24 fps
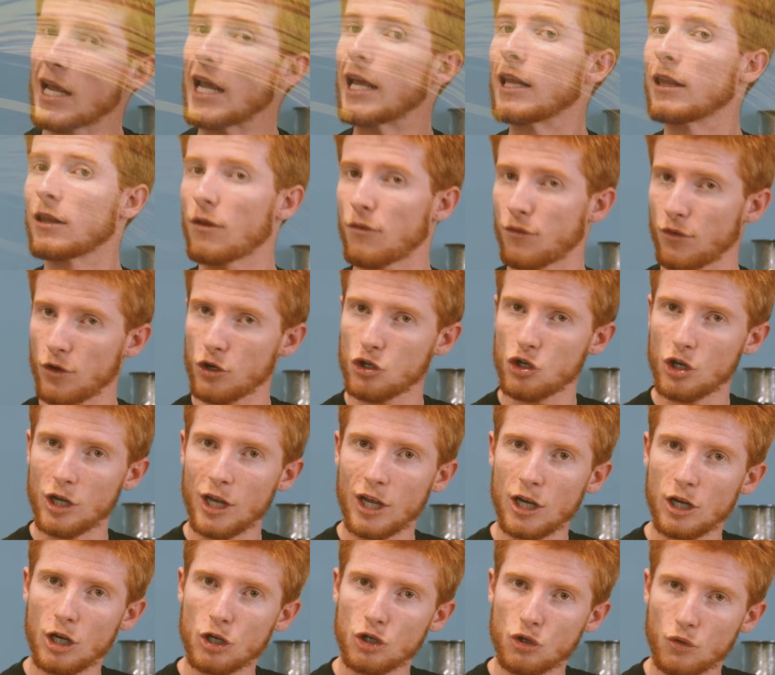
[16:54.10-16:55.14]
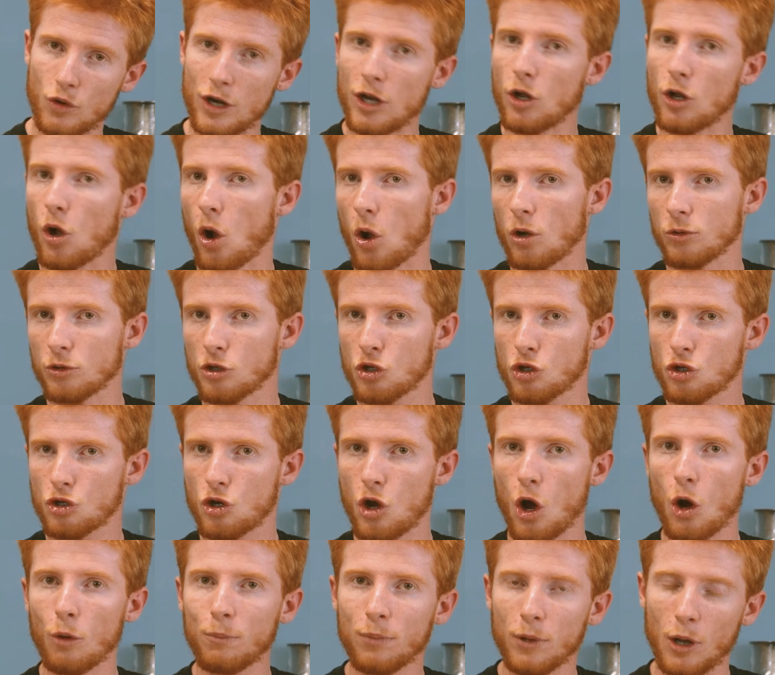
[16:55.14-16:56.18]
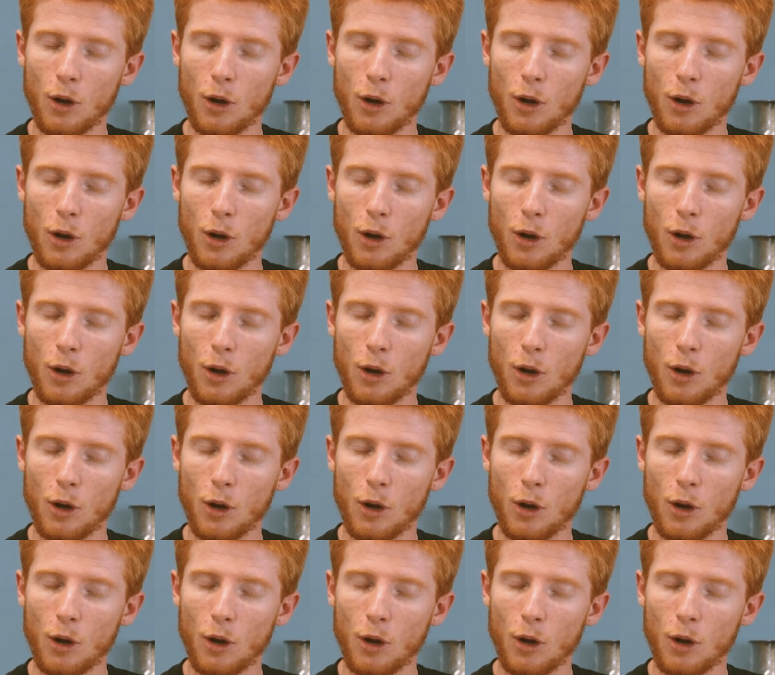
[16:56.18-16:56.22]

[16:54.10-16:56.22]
in the fishing industry called scope,